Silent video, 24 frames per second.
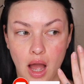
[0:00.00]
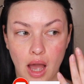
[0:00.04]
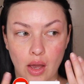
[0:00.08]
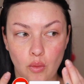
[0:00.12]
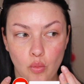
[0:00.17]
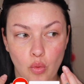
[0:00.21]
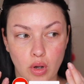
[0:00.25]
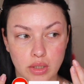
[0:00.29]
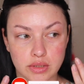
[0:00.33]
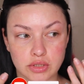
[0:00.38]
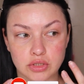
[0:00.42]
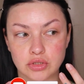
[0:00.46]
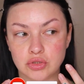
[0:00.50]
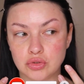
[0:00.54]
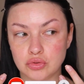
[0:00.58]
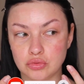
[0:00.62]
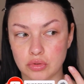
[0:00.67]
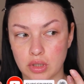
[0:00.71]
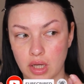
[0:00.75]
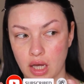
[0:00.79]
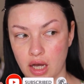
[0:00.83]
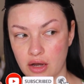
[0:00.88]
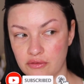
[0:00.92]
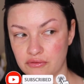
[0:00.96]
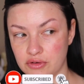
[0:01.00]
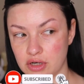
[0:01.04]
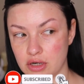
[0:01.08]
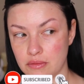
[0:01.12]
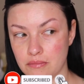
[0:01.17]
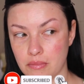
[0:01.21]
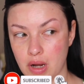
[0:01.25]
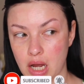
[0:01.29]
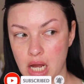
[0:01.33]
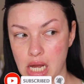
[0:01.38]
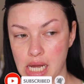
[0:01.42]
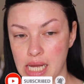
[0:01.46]
I want to cover
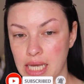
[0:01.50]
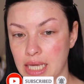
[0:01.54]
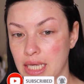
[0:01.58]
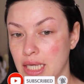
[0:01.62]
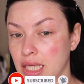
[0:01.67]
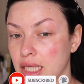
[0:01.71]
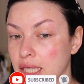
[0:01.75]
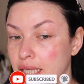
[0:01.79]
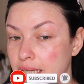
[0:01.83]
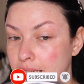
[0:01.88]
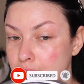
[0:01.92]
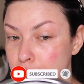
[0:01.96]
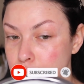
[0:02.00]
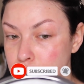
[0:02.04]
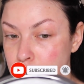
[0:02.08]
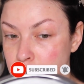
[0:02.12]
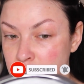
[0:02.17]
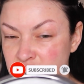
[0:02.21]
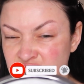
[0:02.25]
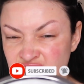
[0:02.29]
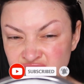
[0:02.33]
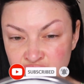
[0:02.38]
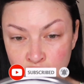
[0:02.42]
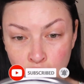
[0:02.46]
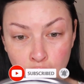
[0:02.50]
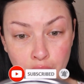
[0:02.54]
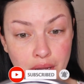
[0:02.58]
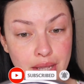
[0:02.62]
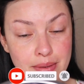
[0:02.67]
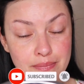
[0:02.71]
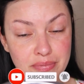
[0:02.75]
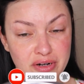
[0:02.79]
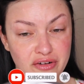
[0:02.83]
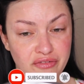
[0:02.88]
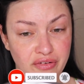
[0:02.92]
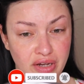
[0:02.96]
my
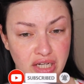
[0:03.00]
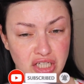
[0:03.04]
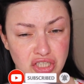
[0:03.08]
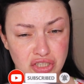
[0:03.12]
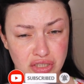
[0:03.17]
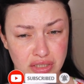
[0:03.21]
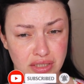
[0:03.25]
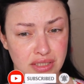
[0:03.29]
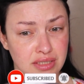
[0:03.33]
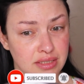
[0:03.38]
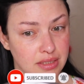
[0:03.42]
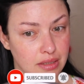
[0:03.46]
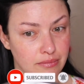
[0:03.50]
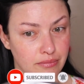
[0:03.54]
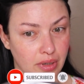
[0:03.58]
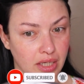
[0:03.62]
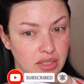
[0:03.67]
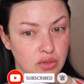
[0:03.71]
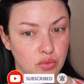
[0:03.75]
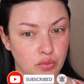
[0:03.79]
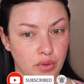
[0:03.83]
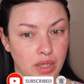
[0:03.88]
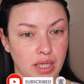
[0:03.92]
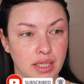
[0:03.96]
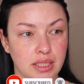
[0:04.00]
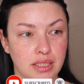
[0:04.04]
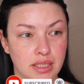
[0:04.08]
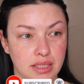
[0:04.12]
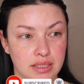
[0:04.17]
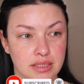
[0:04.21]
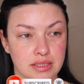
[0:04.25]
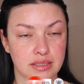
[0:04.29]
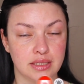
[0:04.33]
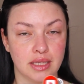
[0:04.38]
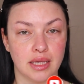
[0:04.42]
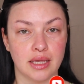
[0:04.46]
imperfections. And by the way,
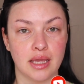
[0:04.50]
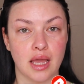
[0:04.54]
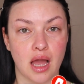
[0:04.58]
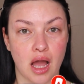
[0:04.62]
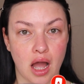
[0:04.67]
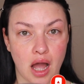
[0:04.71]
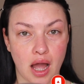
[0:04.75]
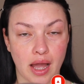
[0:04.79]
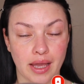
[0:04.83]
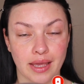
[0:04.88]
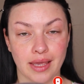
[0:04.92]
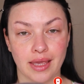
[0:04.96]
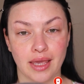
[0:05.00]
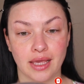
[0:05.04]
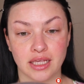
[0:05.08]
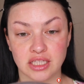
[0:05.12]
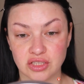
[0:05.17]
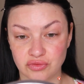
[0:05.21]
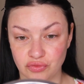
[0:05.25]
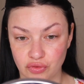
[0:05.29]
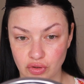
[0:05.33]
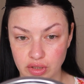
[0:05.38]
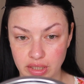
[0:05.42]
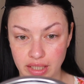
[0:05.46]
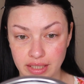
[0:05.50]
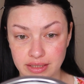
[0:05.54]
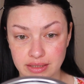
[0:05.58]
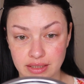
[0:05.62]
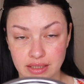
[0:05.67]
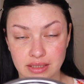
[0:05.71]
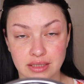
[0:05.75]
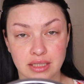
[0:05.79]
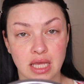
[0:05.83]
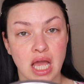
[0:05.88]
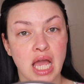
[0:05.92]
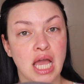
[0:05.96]
yesterday I
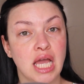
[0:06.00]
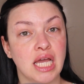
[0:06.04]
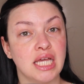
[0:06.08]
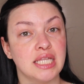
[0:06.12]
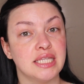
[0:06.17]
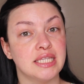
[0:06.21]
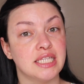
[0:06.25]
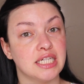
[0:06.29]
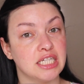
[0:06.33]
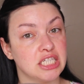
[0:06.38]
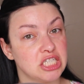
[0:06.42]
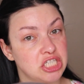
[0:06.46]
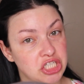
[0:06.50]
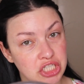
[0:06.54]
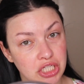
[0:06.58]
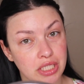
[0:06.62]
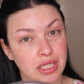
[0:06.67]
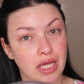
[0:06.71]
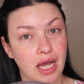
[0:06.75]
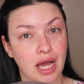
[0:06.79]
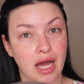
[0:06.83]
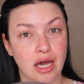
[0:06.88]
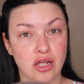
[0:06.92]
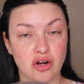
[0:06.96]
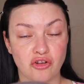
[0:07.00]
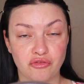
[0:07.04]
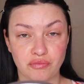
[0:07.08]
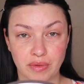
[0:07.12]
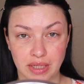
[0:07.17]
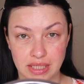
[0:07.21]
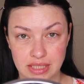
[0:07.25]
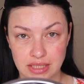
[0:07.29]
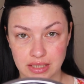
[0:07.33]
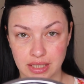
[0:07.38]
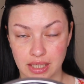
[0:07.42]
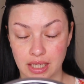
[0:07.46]
exfoliated the shit out of
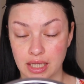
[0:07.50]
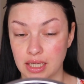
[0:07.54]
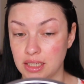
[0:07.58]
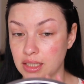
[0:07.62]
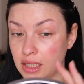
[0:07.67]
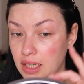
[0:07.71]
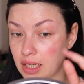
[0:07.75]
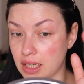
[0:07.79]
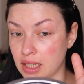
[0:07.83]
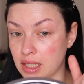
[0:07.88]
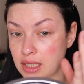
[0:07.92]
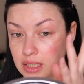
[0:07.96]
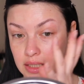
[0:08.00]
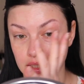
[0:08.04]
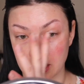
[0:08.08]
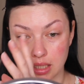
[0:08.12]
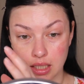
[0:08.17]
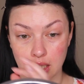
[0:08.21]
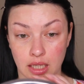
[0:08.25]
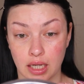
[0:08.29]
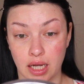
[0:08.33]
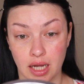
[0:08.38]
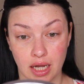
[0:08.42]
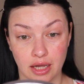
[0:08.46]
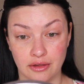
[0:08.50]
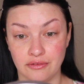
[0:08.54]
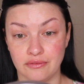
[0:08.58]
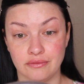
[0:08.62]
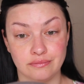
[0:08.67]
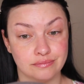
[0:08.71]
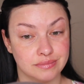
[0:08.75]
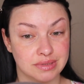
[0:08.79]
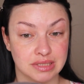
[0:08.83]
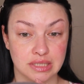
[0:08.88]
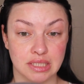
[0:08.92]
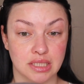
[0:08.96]
my skin, and
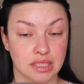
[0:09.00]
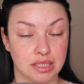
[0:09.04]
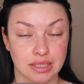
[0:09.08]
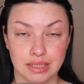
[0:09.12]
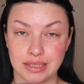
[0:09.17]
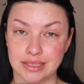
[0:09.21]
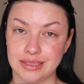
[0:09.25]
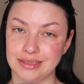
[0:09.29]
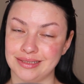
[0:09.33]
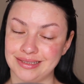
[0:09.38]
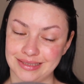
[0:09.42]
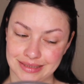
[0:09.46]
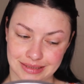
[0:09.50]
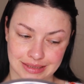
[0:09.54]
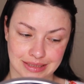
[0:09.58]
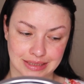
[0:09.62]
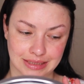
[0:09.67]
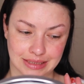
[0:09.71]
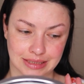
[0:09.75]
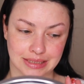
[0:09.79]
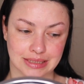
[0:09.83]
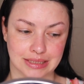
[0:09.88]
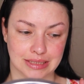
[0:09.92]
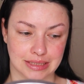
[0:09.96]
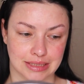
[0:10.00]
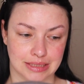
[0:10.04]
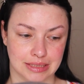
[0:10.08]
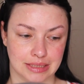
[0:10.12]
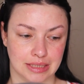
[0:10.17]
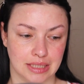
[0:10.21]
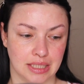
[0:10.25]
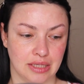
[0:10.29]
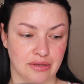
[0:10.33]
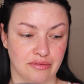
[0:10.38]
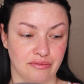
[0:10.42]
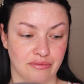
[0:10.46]

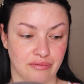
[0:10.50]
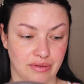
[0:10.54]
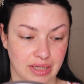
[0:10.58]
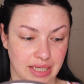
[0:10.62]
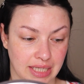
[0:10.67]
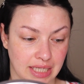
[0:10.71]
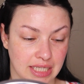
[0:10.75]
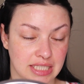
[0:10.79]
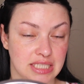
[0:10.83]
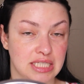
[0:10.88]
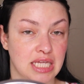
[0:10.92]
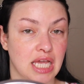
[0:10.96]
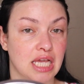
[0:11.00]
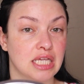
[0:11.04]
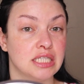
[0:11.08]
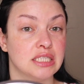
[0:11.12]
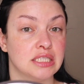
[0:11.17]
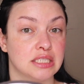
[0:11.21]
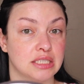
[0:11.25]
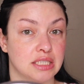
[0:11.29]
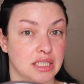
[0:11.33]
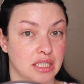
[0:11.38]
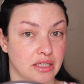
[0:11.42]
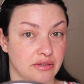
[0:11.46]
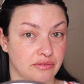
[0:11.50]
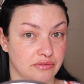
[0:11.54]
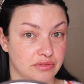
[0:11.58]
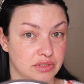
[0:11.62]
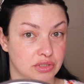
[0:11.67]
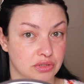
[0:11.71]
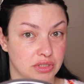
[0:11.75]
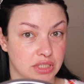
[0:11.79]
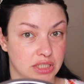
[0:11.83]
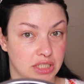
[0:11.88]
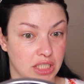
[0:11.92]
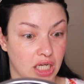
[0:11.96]
it's very sensitive
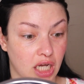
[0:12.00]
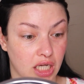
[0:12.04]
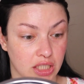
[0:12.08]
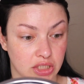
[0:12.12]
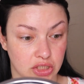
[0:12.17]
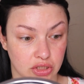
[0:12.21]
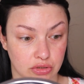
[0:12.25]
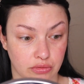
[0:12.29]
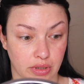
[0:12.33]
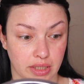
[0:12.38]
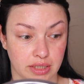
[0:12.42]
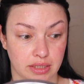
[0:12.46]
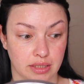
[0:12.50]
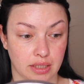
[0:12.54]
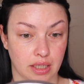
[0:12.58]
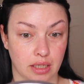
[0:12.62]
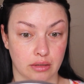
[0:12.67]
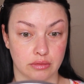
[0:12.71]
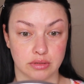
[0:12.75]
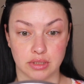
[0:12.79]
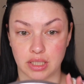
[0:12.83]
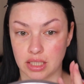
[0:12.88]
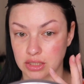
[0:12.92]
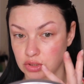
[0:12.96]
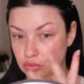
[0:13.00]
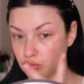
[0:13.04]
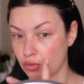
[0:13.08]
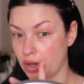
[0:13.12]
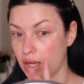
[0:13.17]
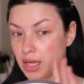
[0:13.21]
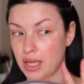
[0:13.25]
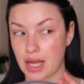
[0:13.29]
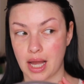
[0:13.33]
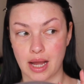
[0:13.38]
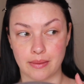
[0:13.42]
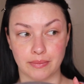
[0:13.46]
to the touch right now. That's
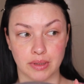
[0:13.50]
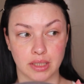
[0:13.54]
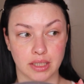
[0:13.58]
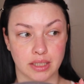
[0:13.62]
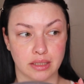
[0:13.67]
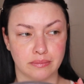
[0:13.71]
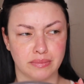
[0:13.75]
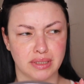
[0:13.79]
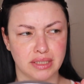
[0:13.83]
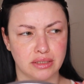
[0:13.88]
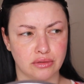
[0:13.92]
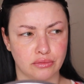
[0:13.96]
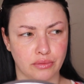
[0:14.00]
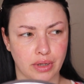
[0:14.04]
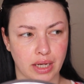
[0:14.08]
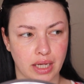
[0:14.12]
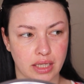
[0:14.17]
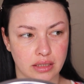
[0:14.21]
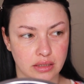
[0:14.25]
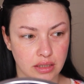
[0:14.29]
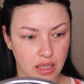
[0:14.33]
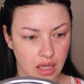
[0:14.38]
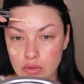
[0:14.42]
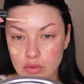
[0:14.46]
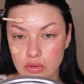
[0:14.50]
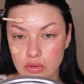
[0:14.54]
why I'm a little bit red.